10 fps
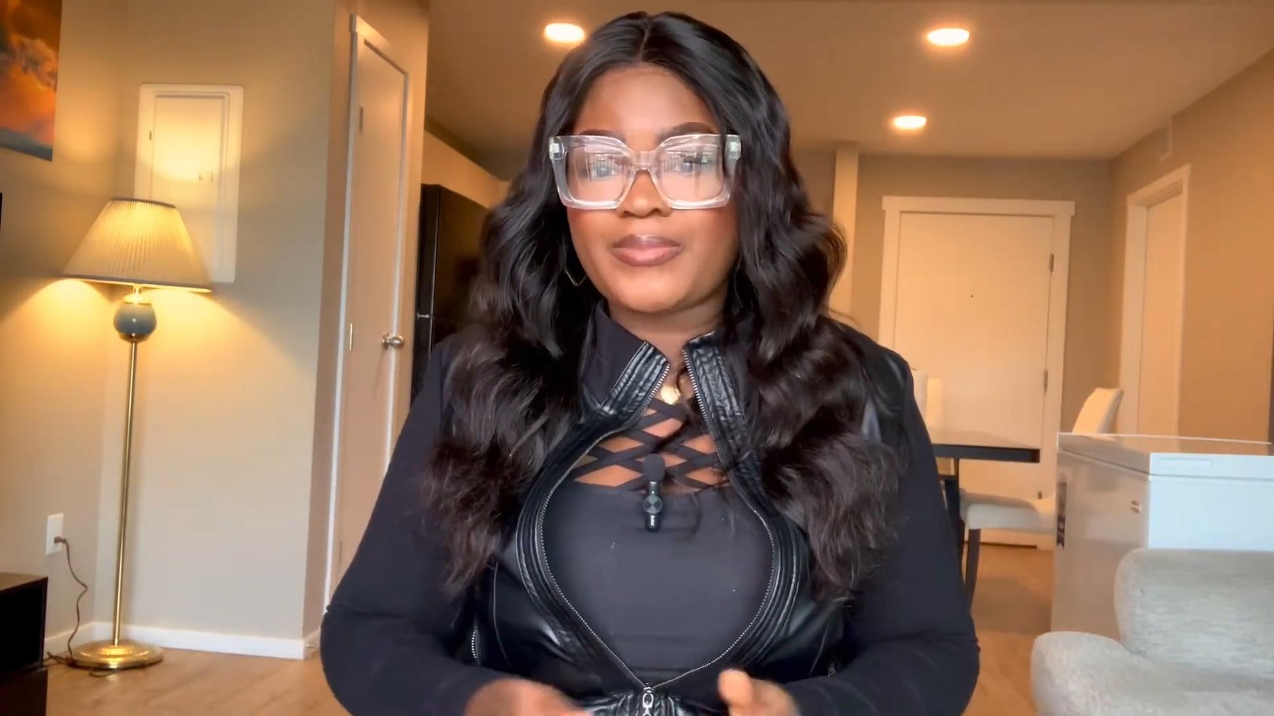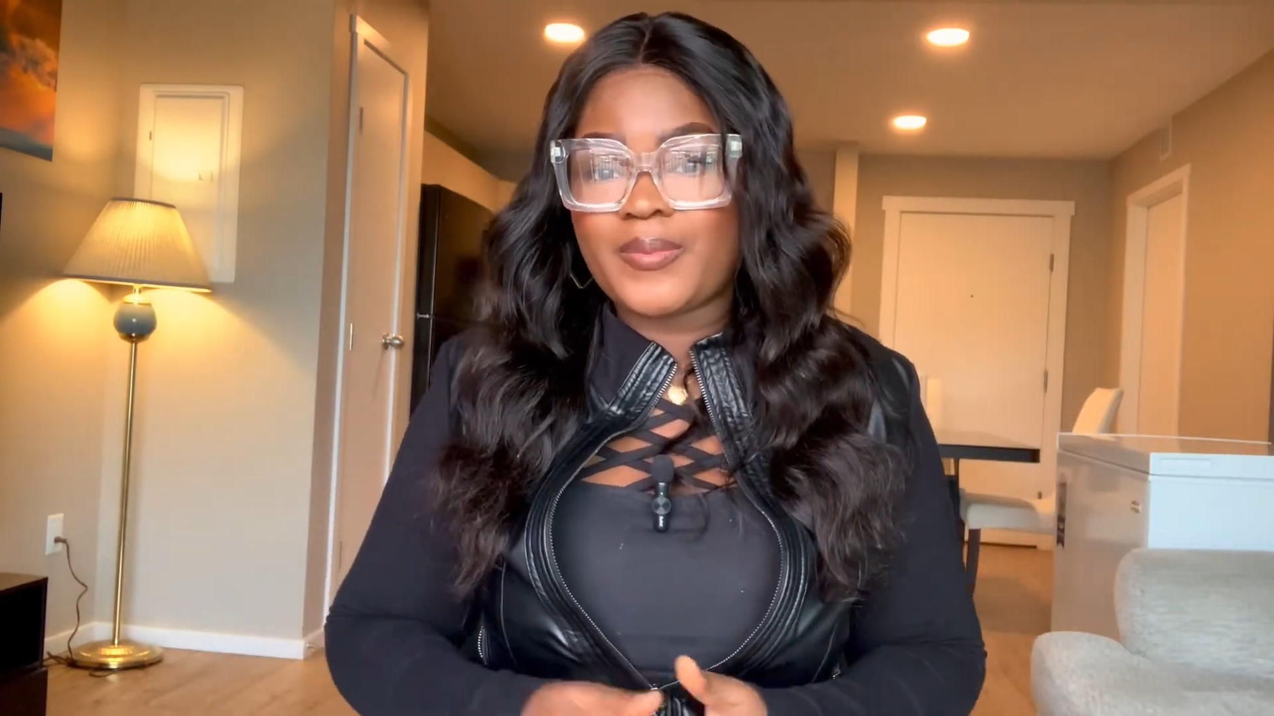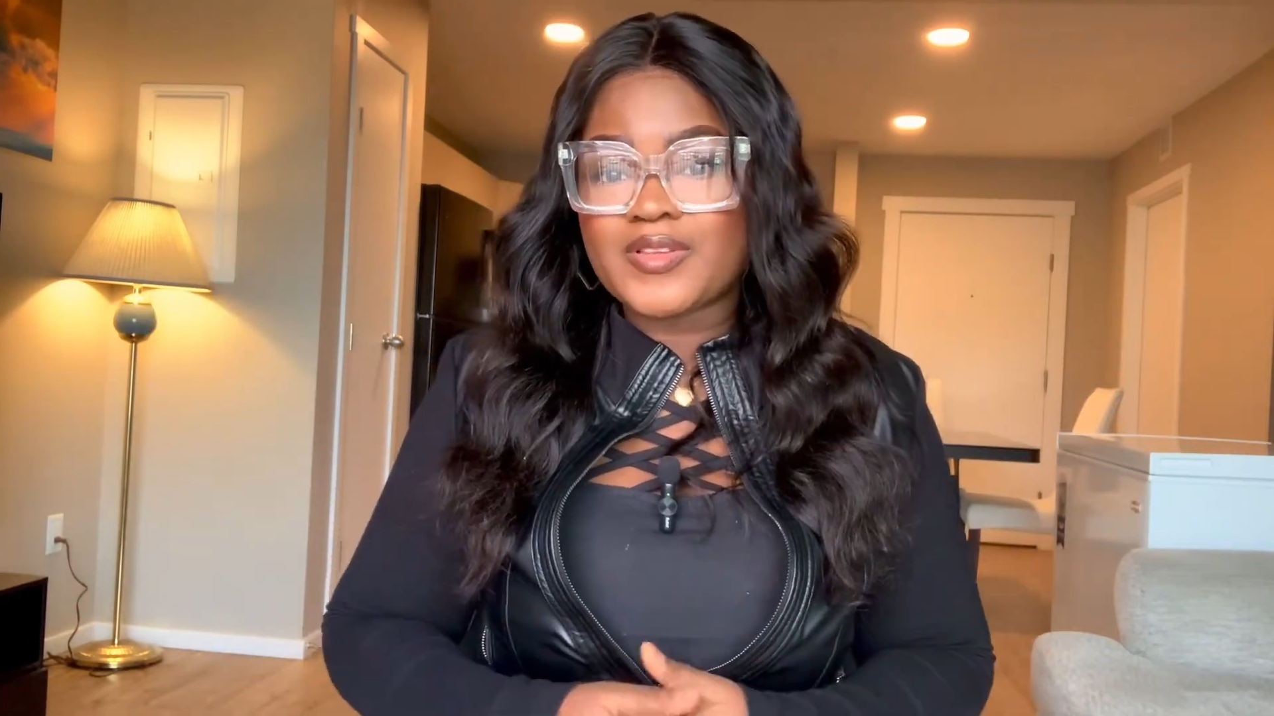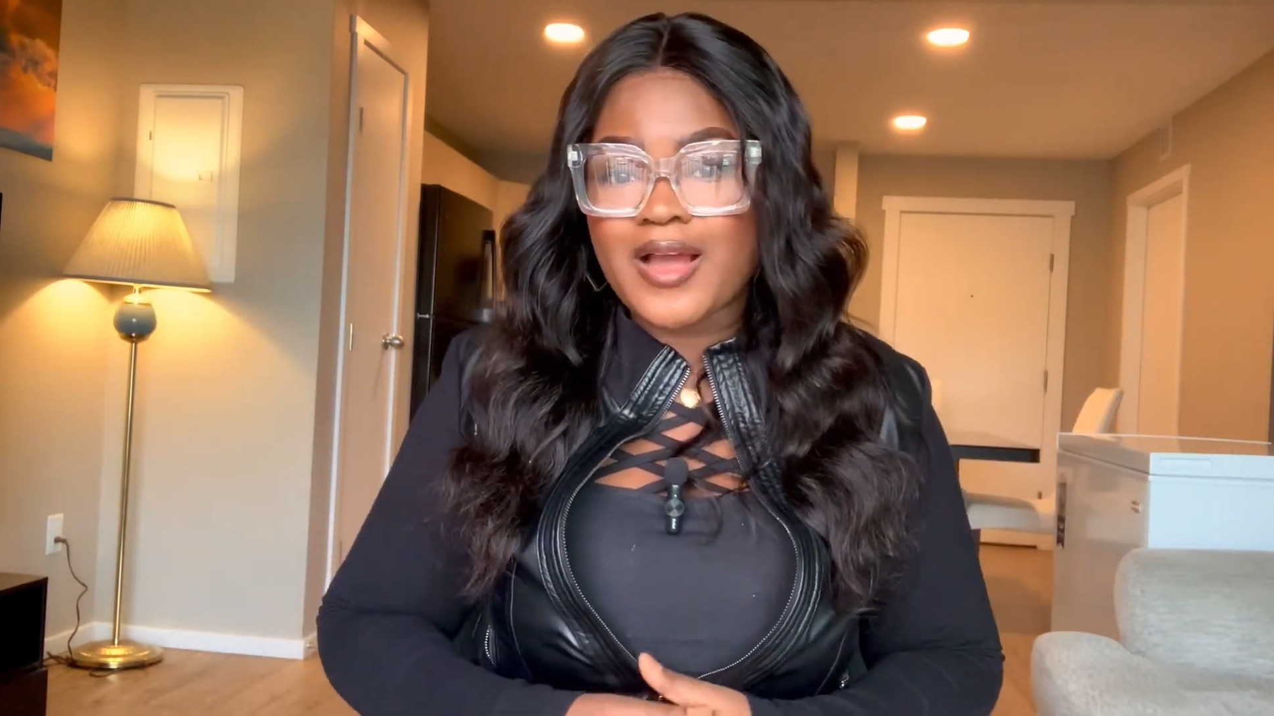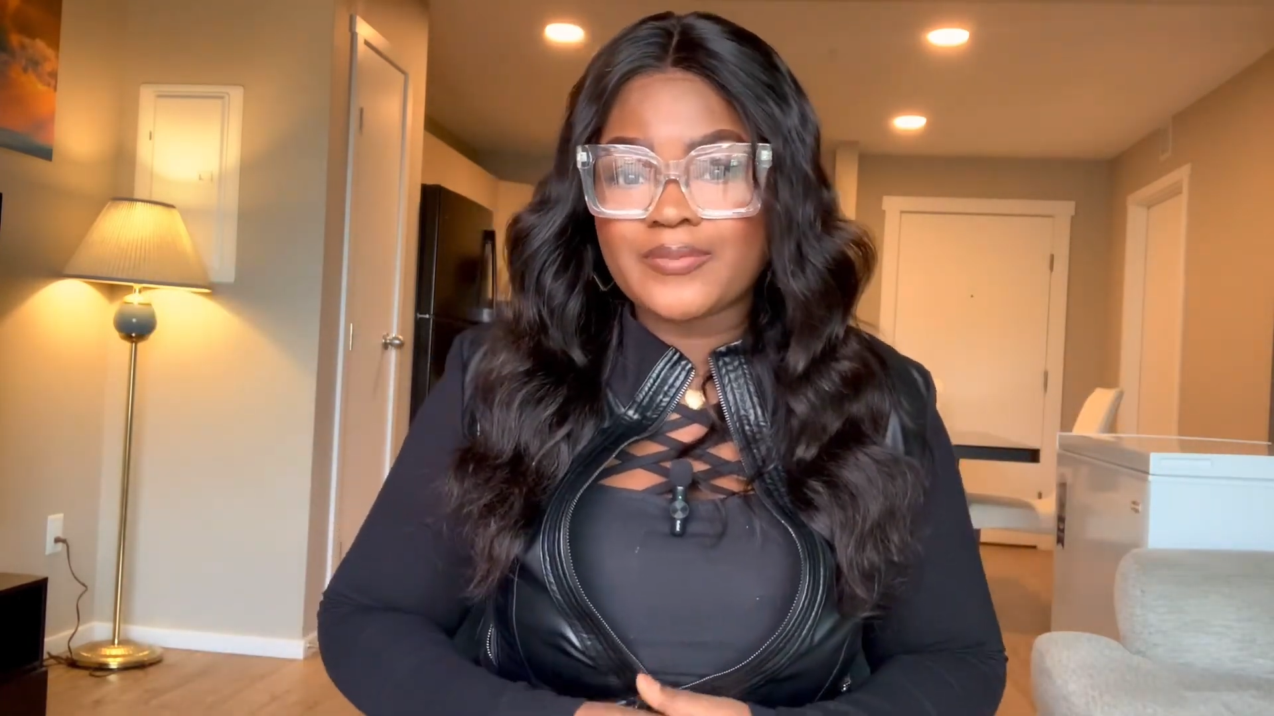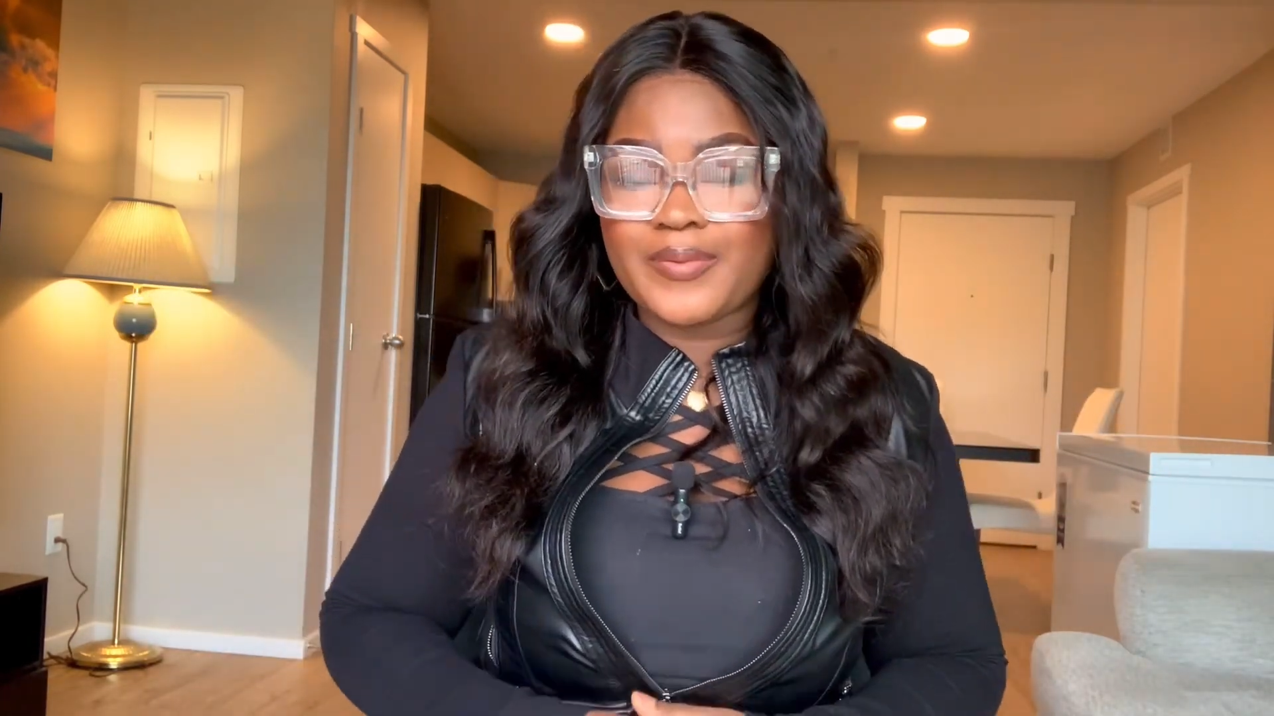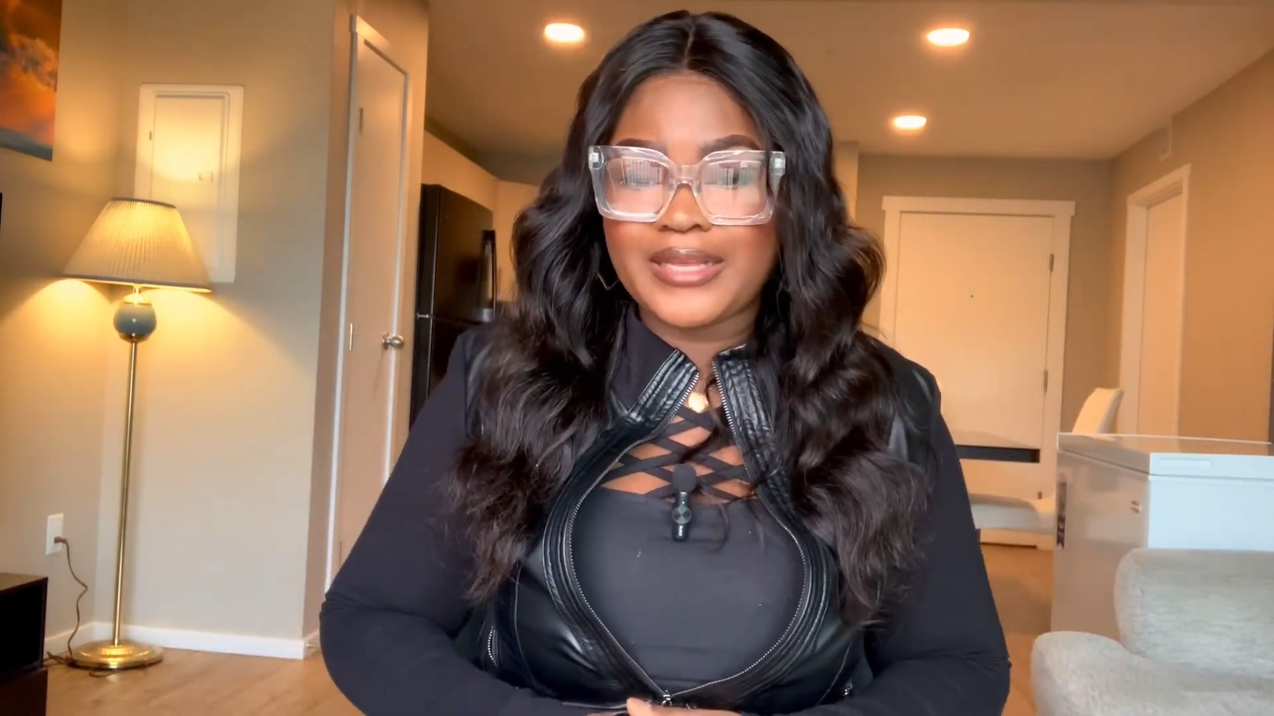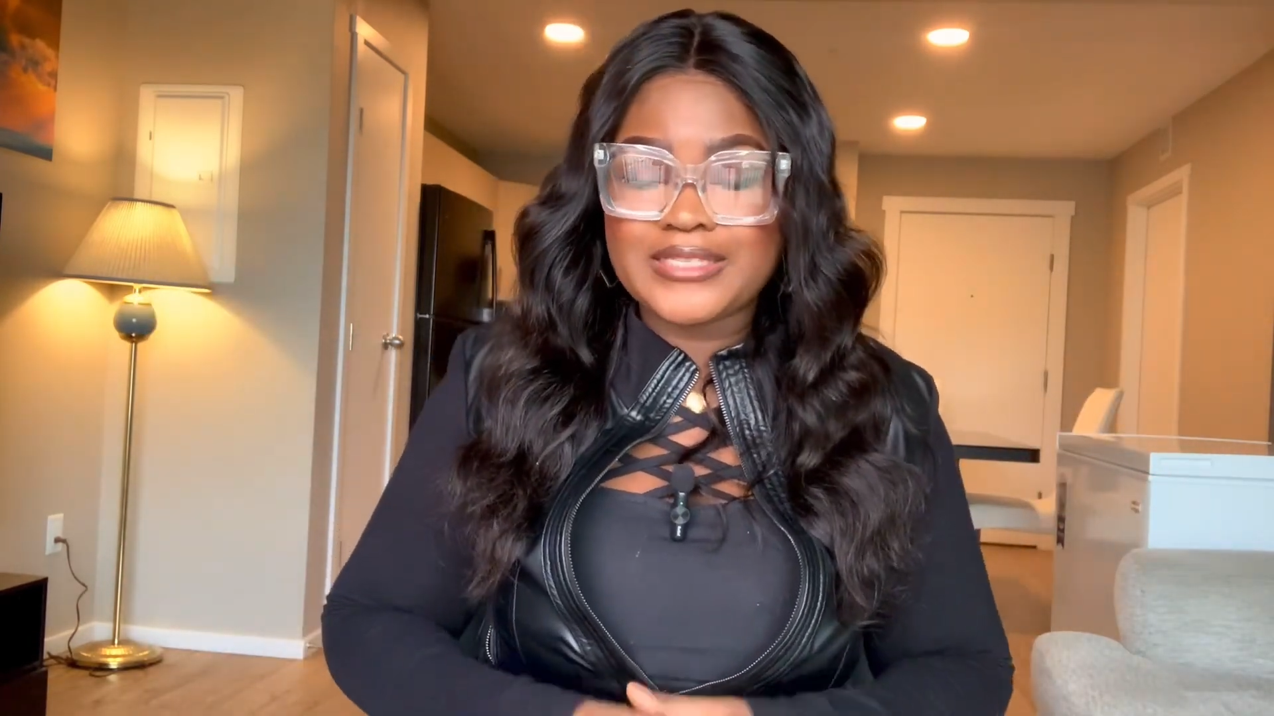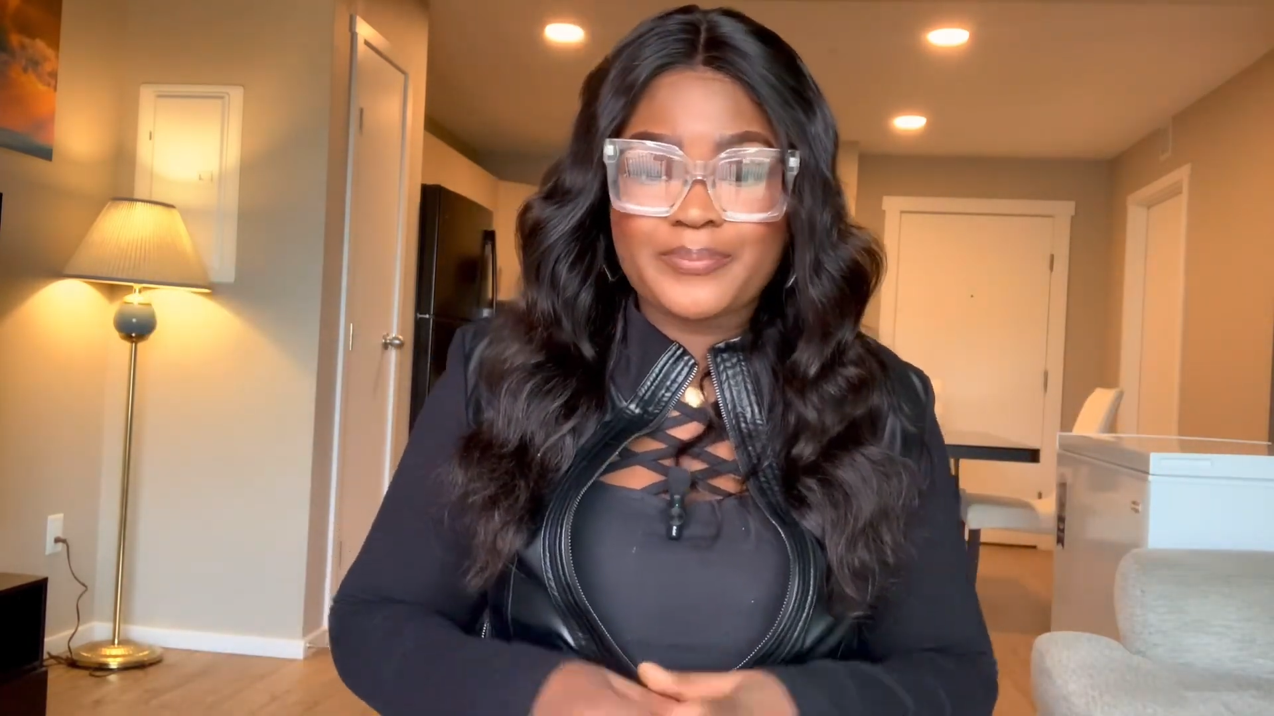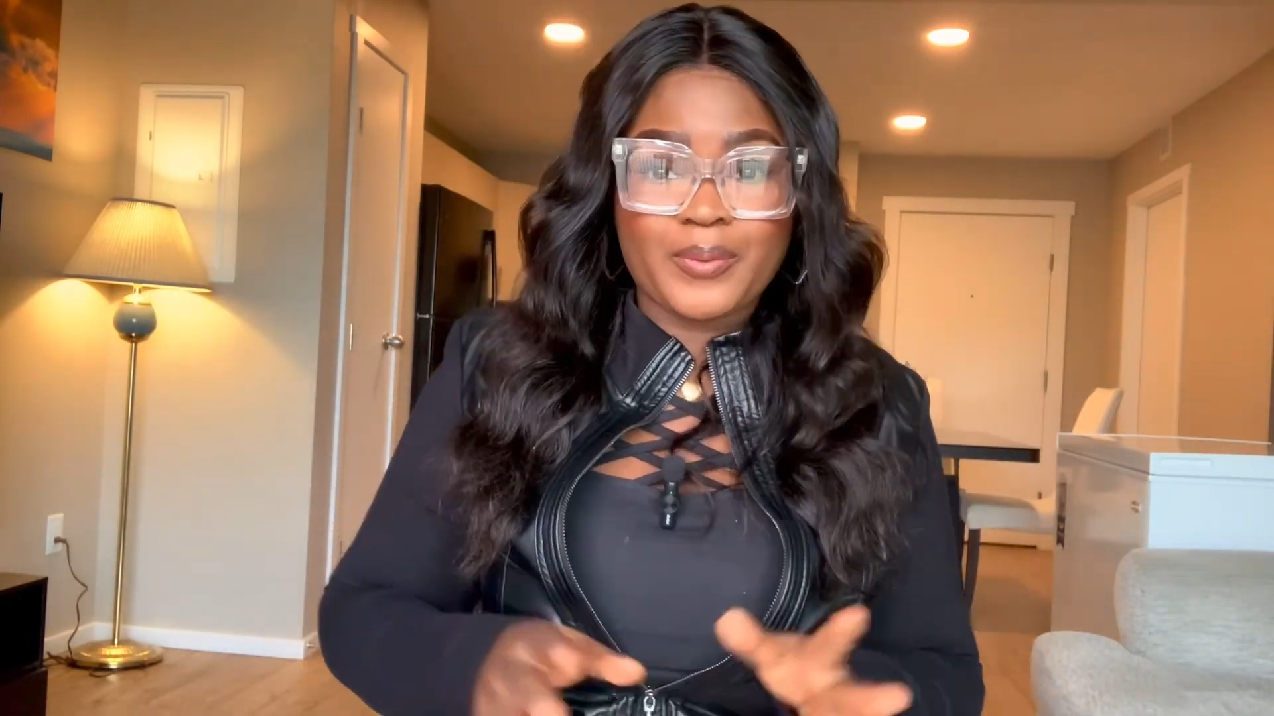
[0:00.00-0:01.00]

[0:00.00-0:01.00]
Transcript: baby's heartbeat.